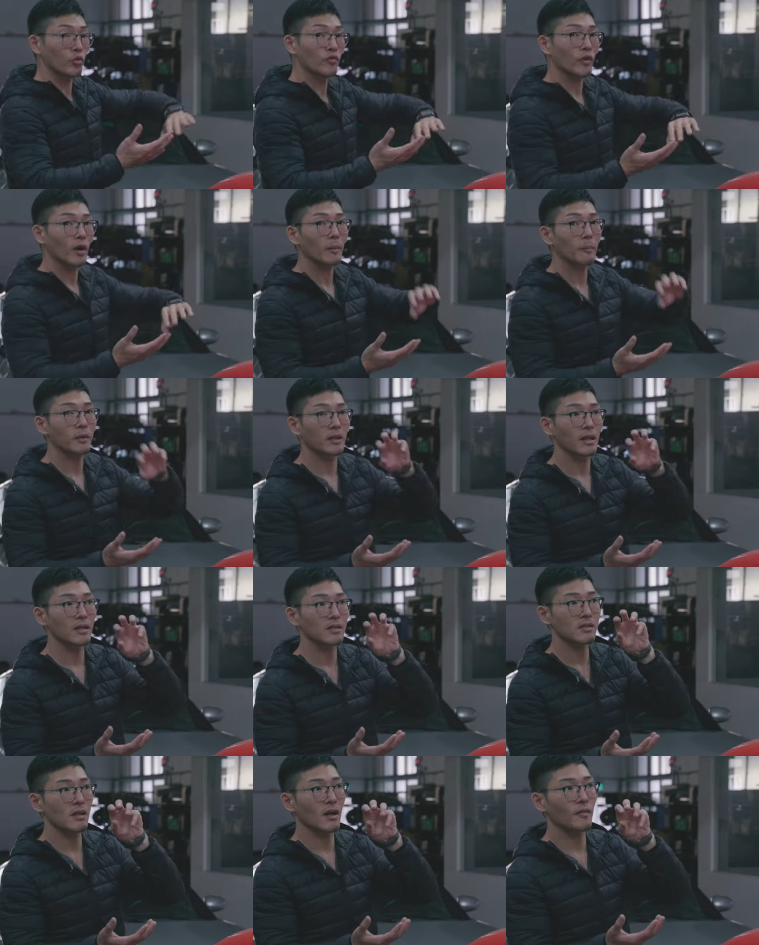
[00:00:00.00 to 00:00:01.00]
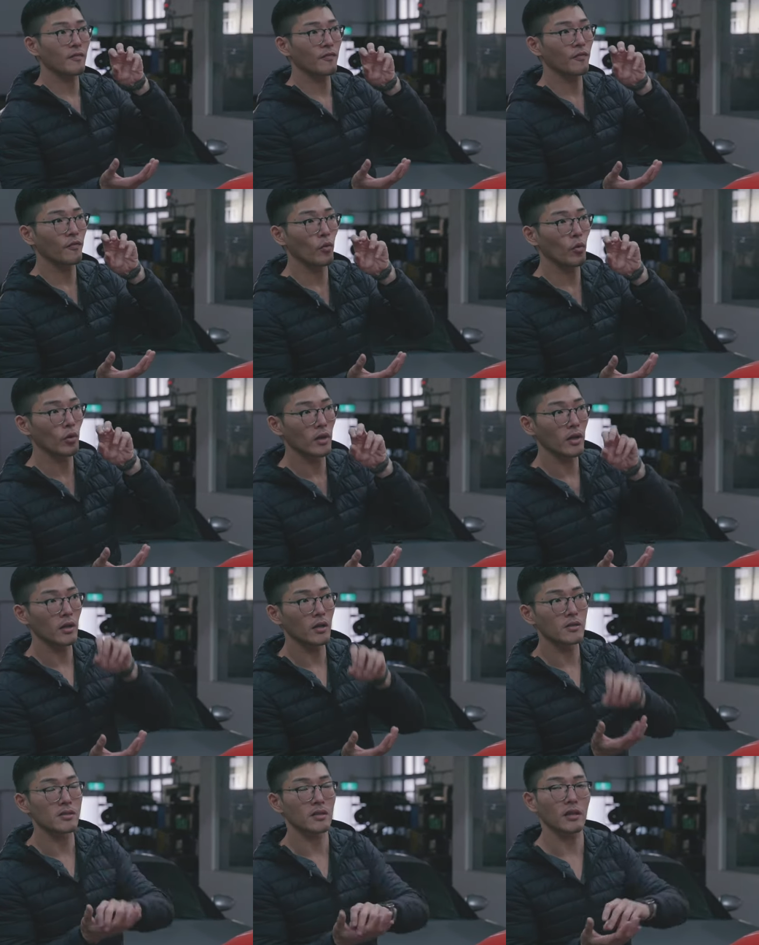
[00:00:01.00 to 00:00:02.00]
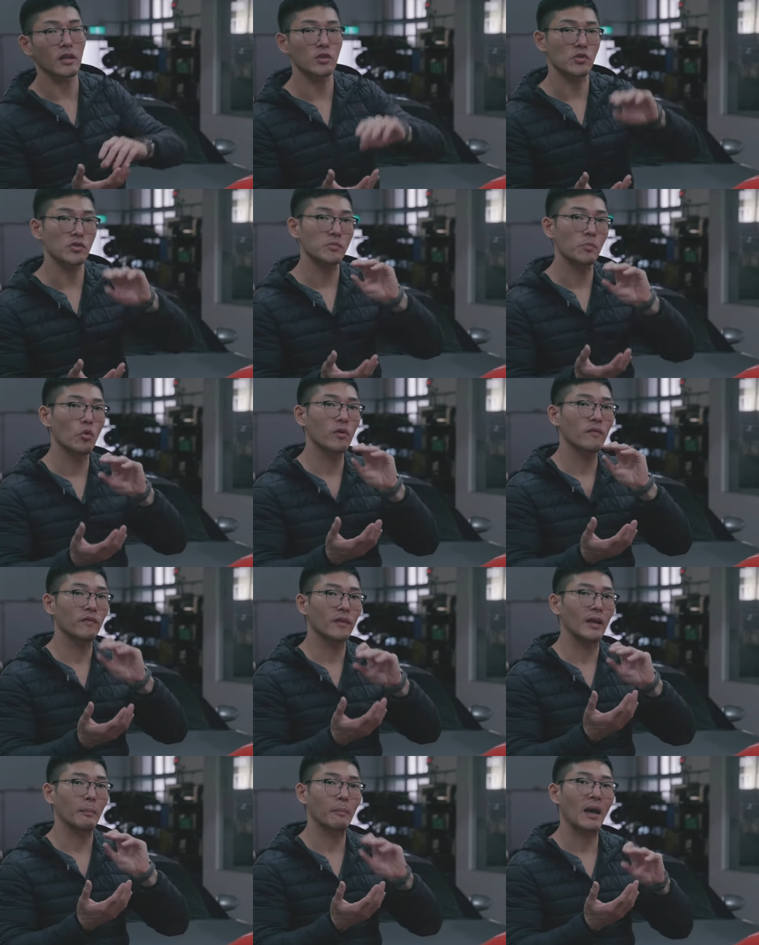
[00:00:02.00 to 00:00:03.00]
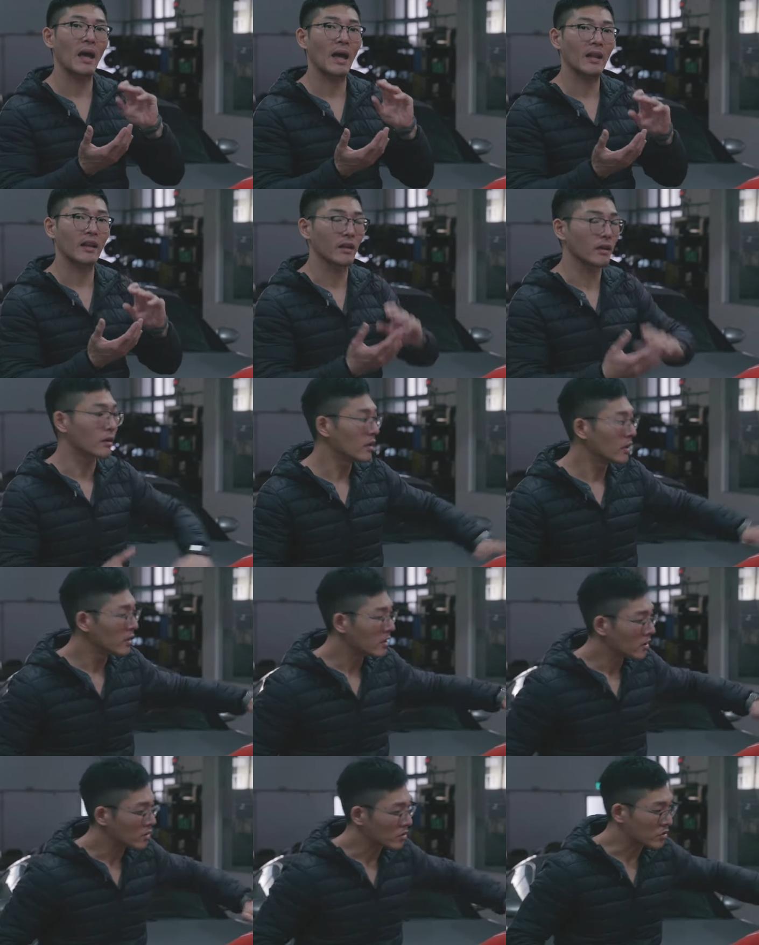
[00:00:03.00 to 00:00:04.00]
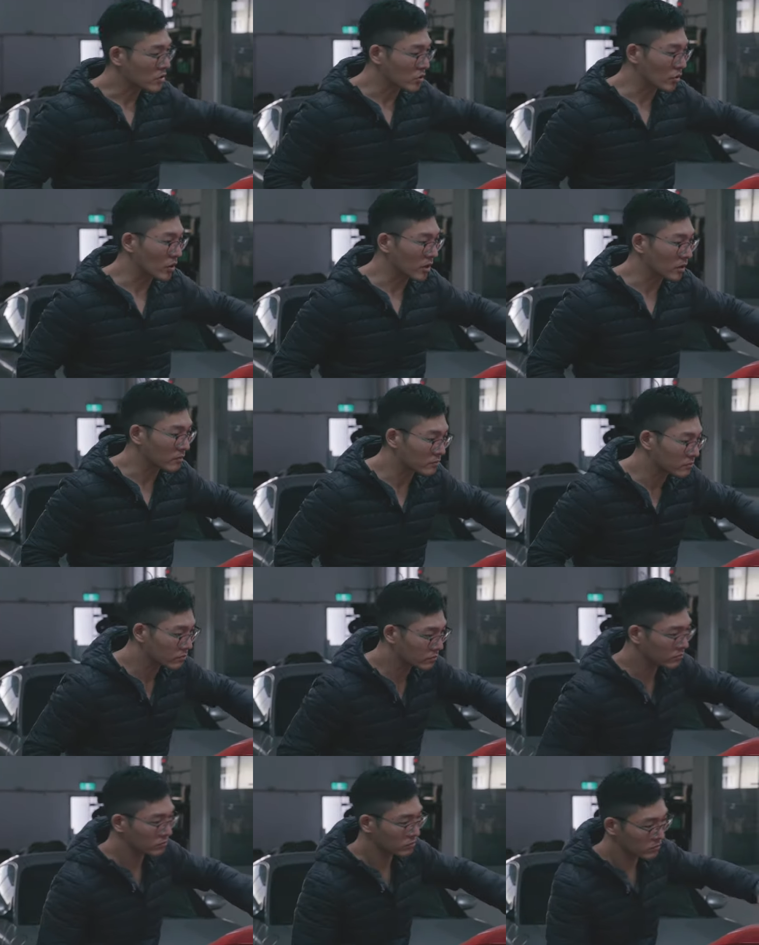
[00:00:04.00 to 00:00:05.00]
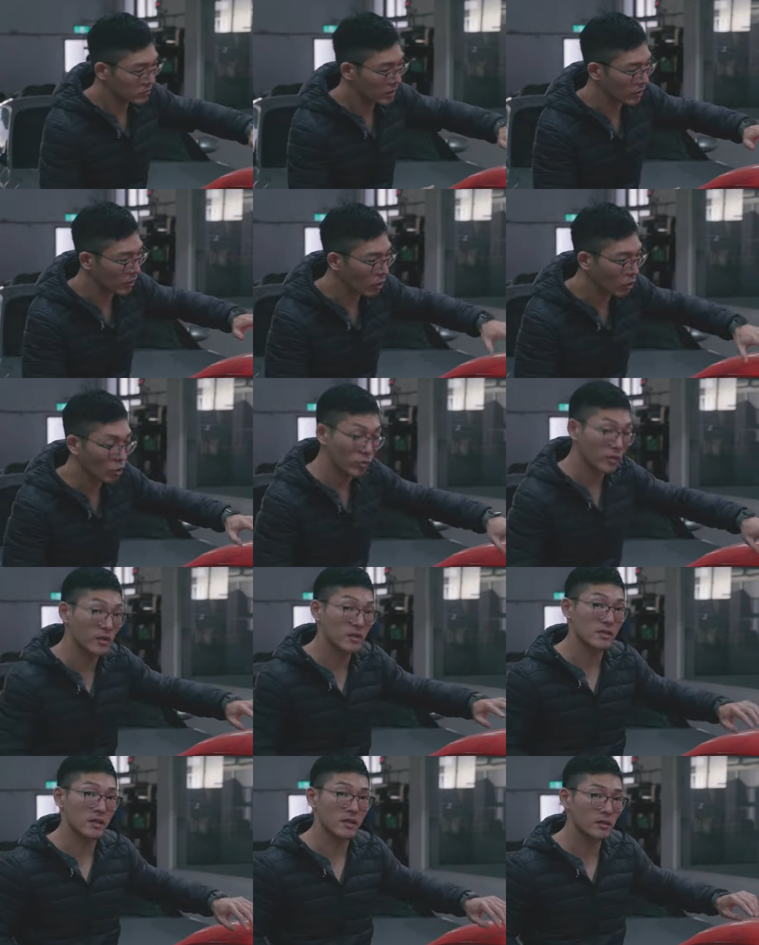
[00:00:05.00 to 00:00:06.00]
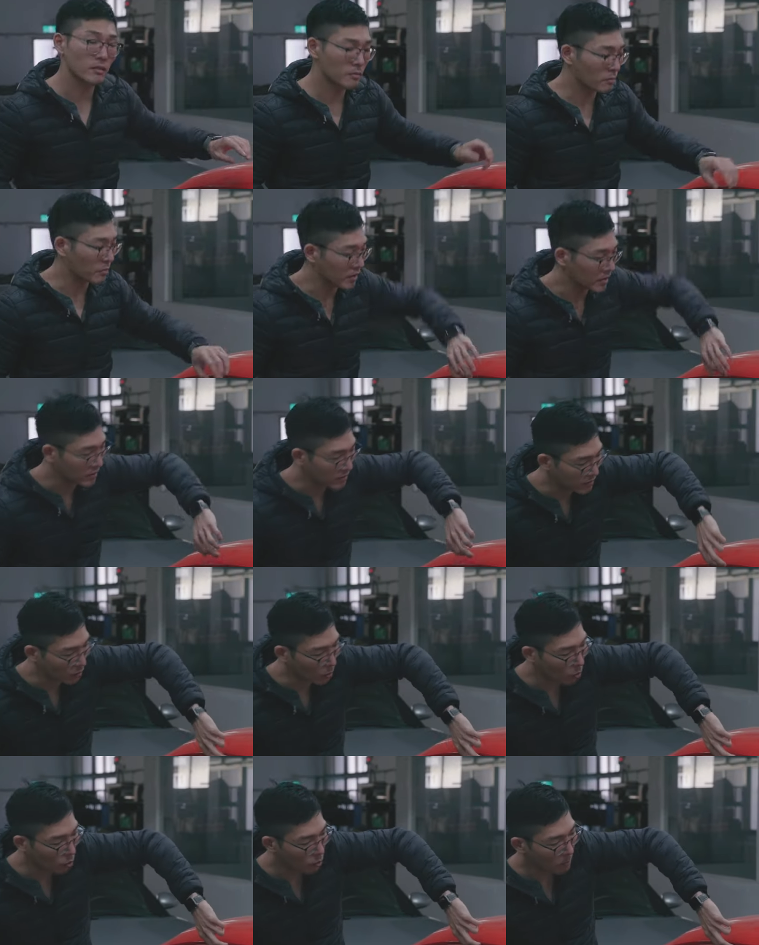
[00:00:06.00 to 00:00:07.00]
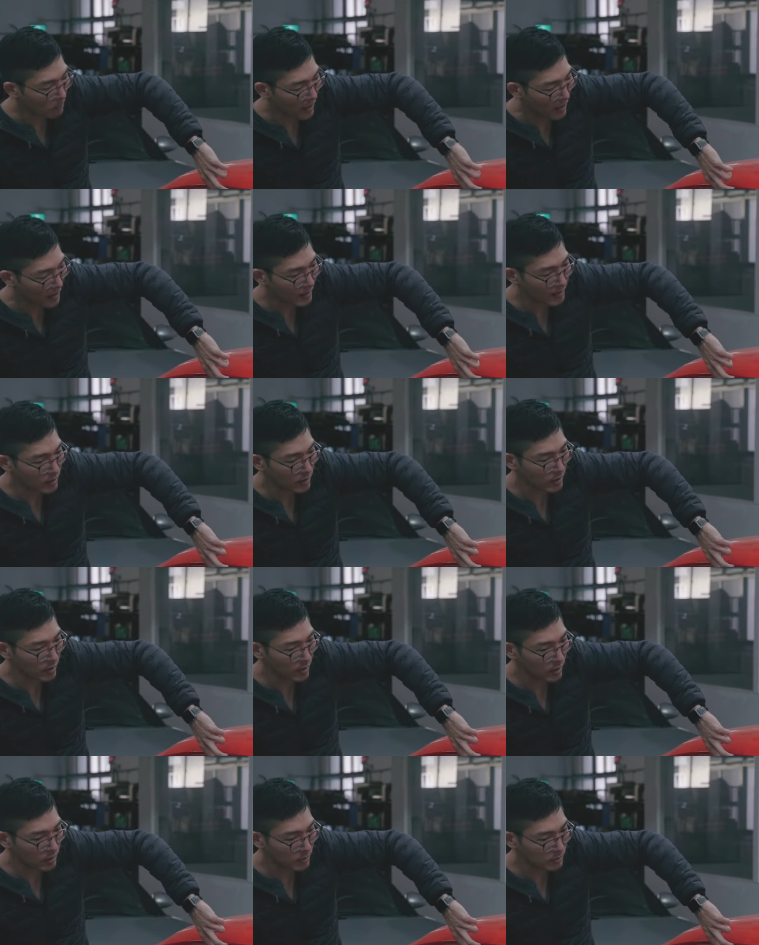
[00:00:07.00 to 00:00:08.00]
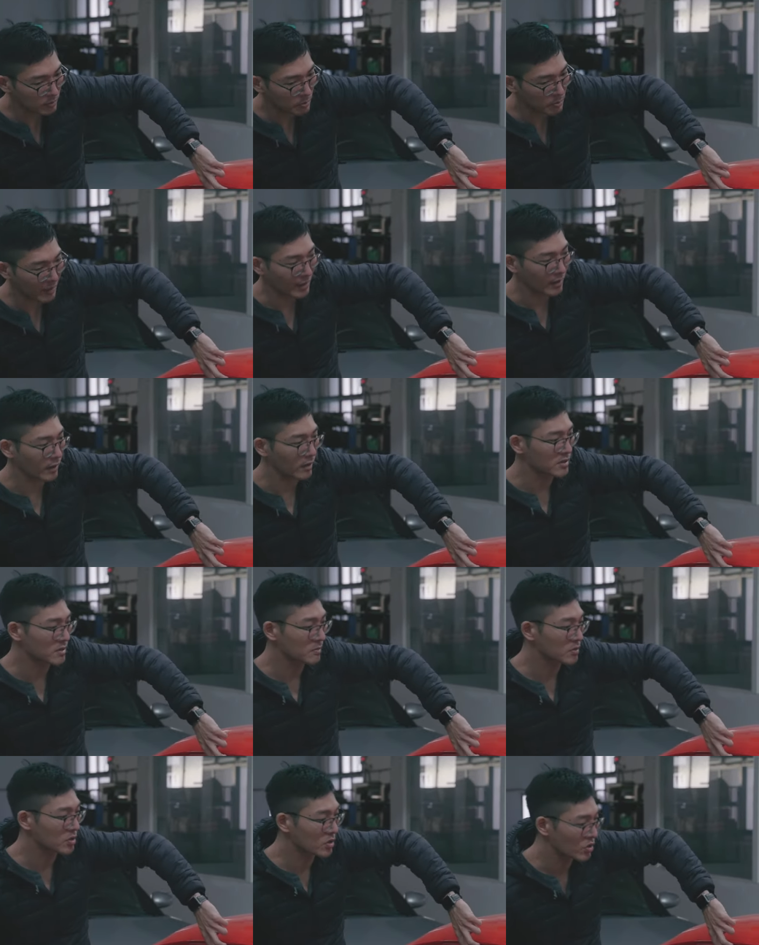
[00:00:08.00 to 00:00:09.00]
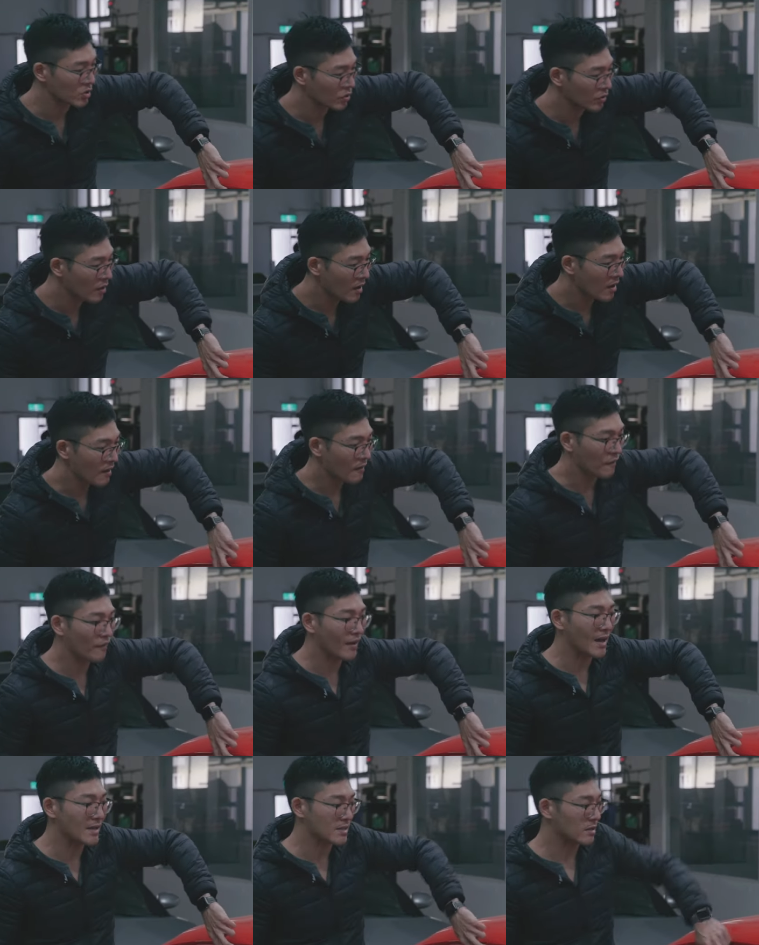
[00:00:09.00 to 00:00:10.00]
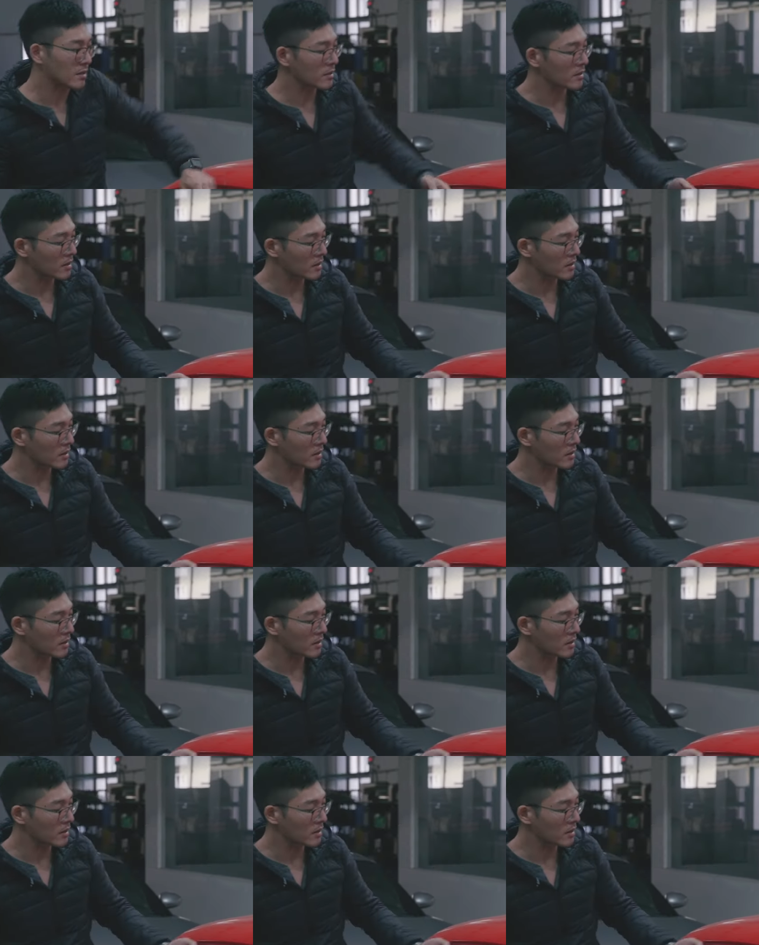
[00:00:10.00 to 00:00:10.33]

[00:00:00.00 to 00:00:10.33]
rooftop, but that's not for insulation, more of like padding to, uh, you know, hold things in. But the main um, mechanism to fasten it